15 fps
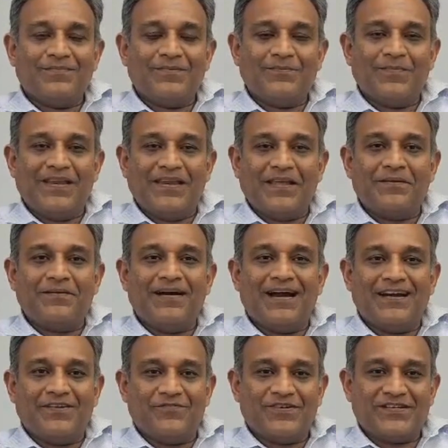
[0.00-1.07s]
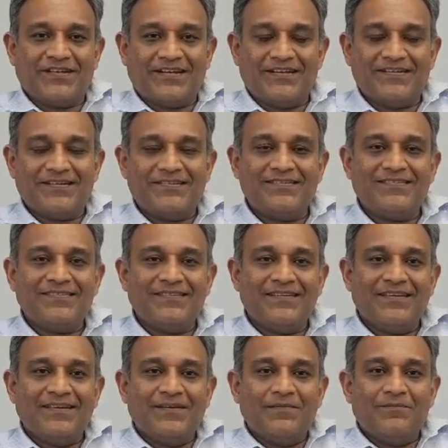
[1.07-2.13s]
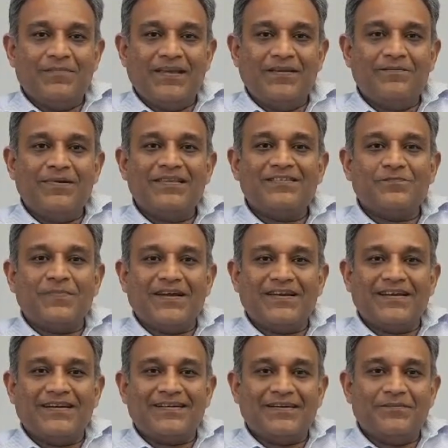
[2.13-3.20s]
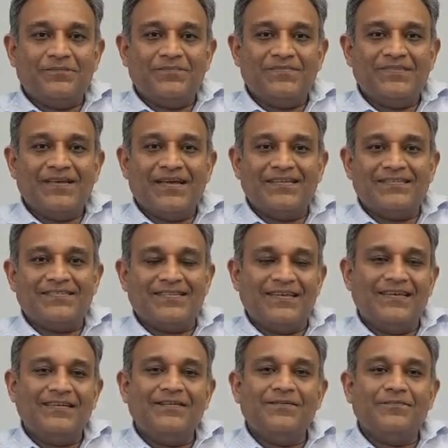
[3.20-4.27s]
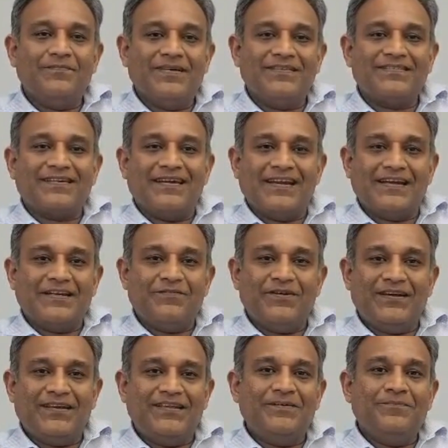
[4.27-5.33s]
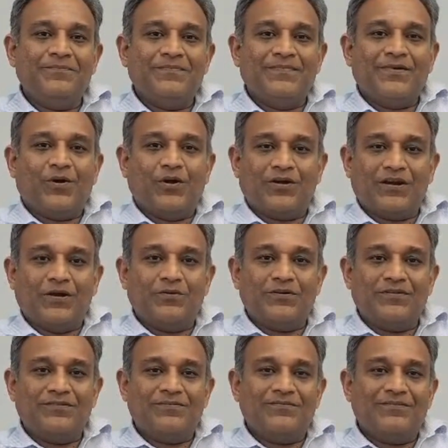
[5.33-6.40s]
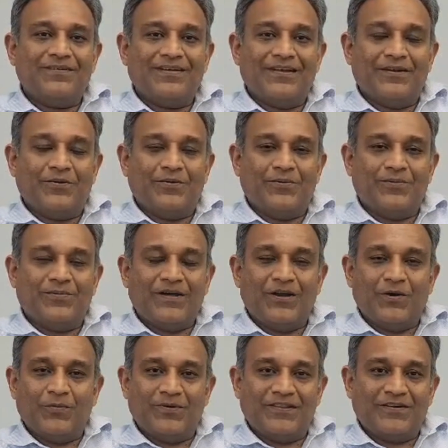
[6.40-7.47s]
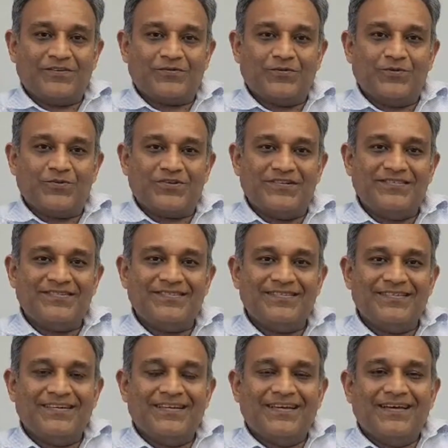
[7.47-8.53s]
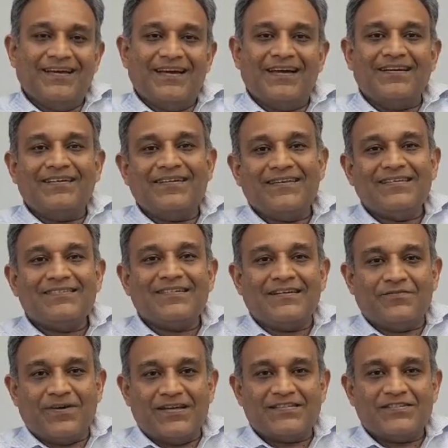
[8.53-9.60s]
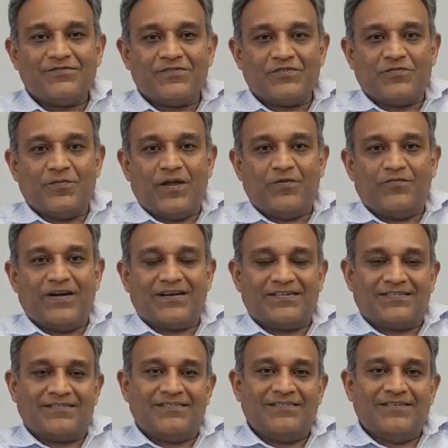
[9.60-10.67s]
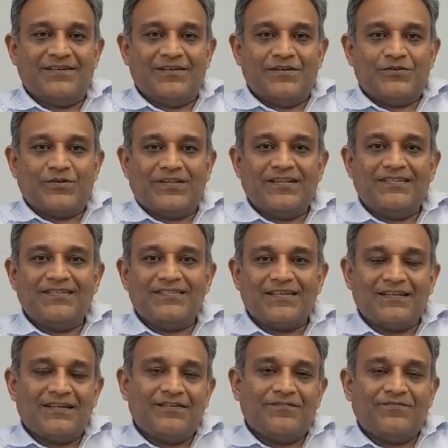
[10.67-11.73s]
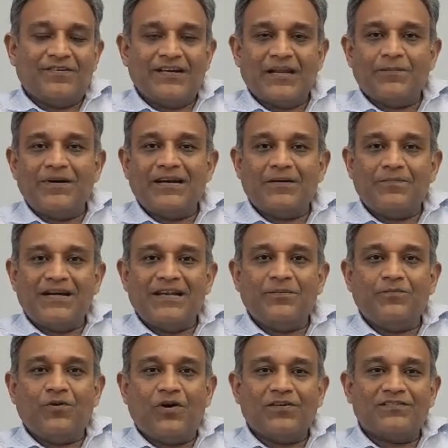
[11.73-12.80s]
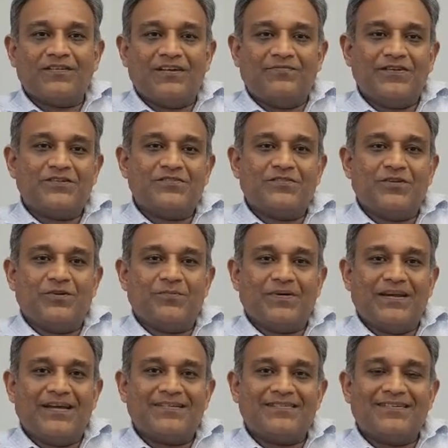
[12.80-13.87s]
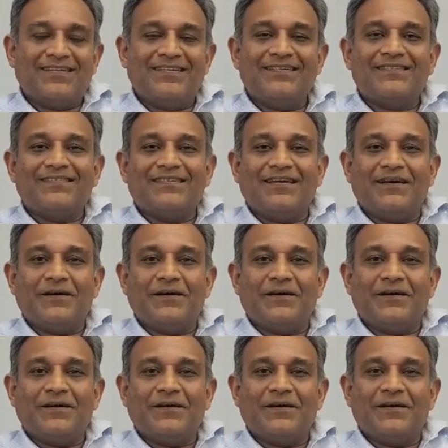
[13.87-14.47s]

meaning artificial intelligence, B means big data, and C means connectivity or cloud, along with our solutions, and D is the devices which we manufacture. So I think these are the fundamental building blocks at which Panache is